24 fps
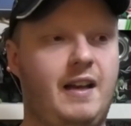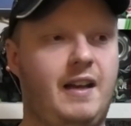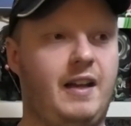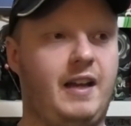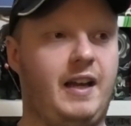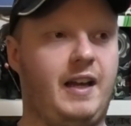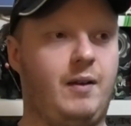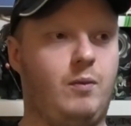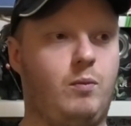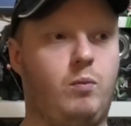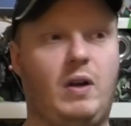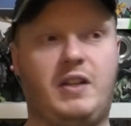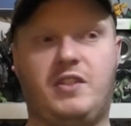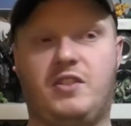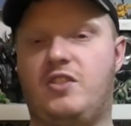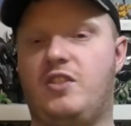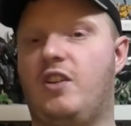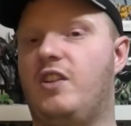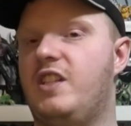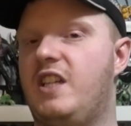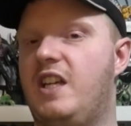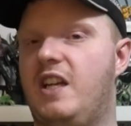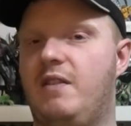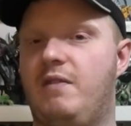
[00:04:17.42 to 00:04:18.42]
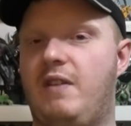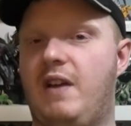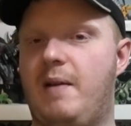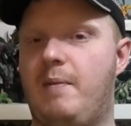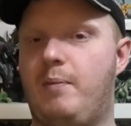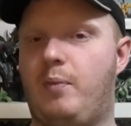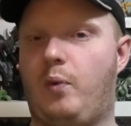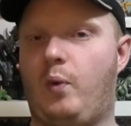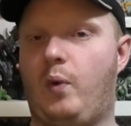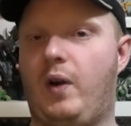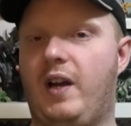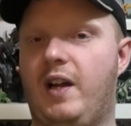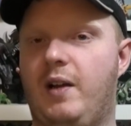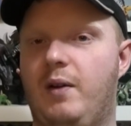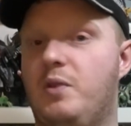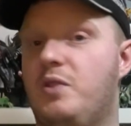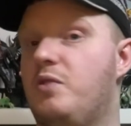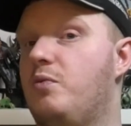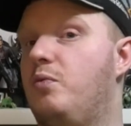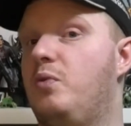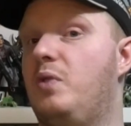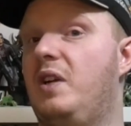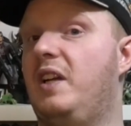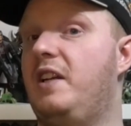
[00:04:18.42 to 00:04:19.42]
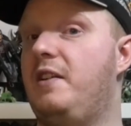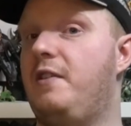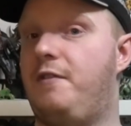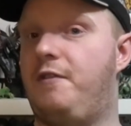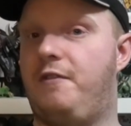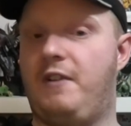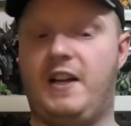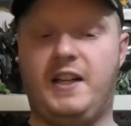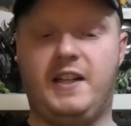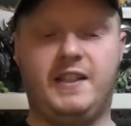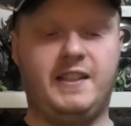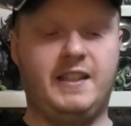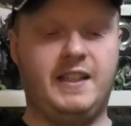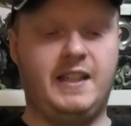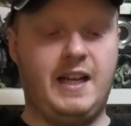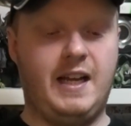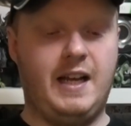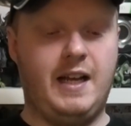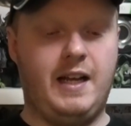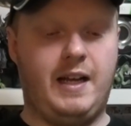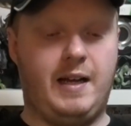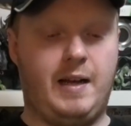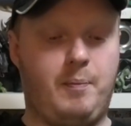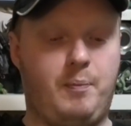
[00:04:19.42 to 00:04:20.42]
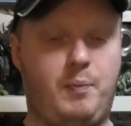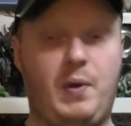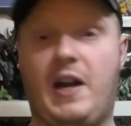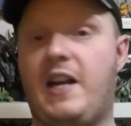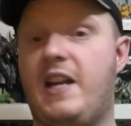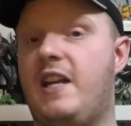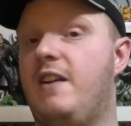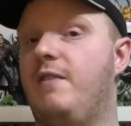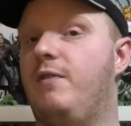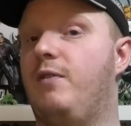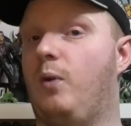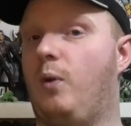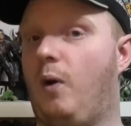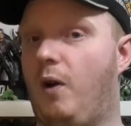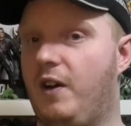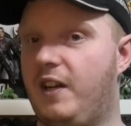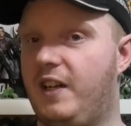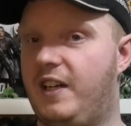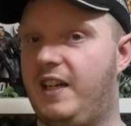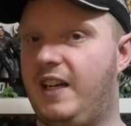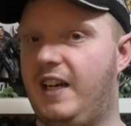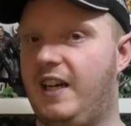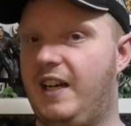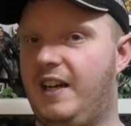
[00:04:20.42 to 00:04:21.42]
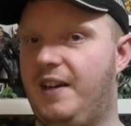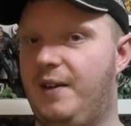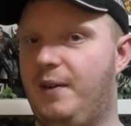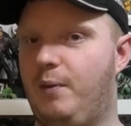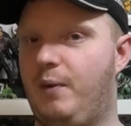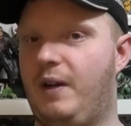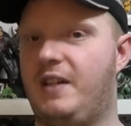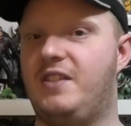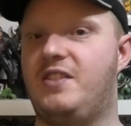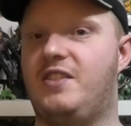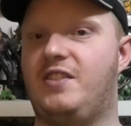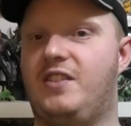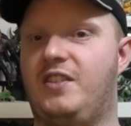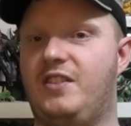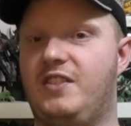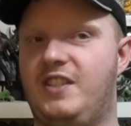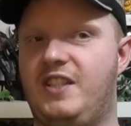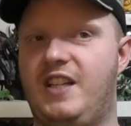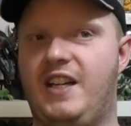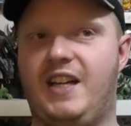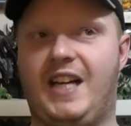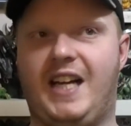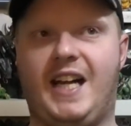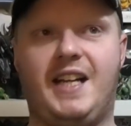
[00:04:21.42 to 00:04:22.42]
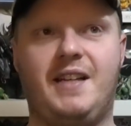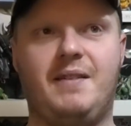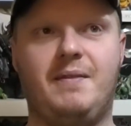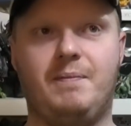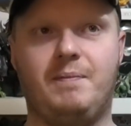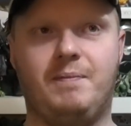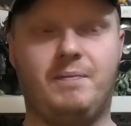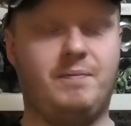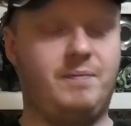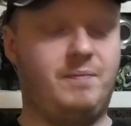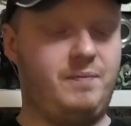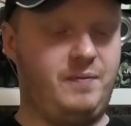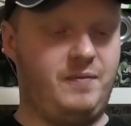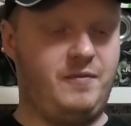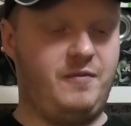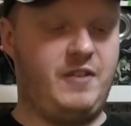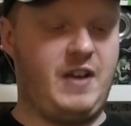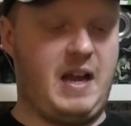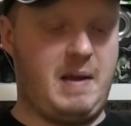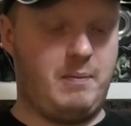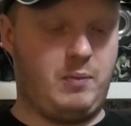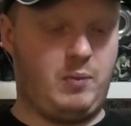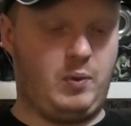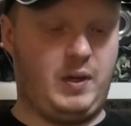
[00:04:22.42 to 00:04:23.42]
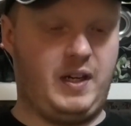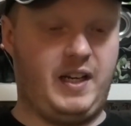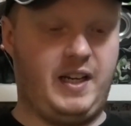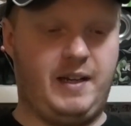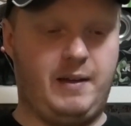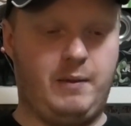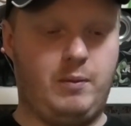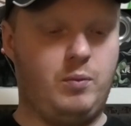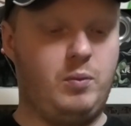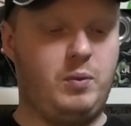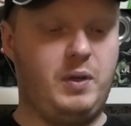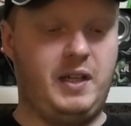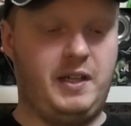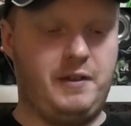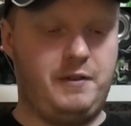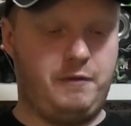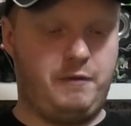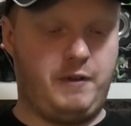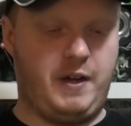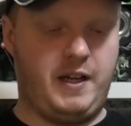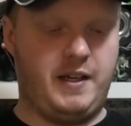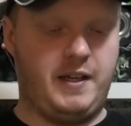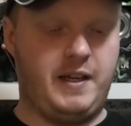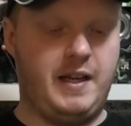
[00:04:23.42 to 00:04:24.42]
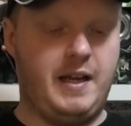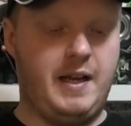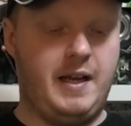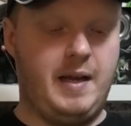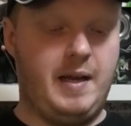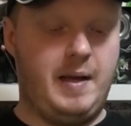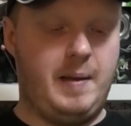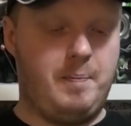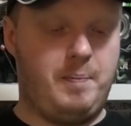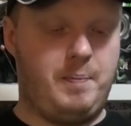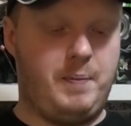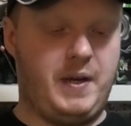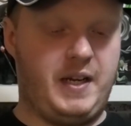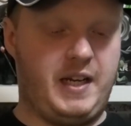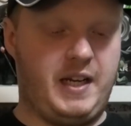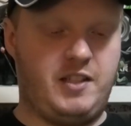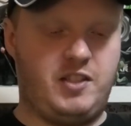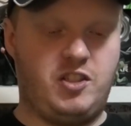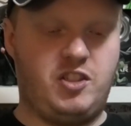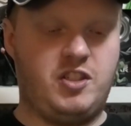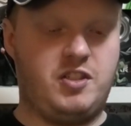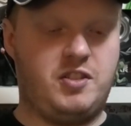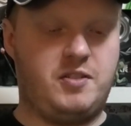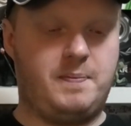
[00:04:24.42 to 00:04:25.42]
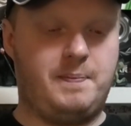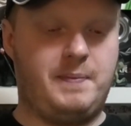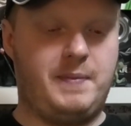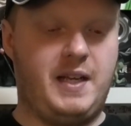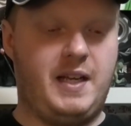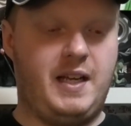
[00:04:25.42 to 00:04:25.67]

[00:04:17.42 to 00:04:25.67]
Red Sonja and Vampirilla was really fun. Betty and Veronica, Red Sonja and Vampirilla, really fun. But it's just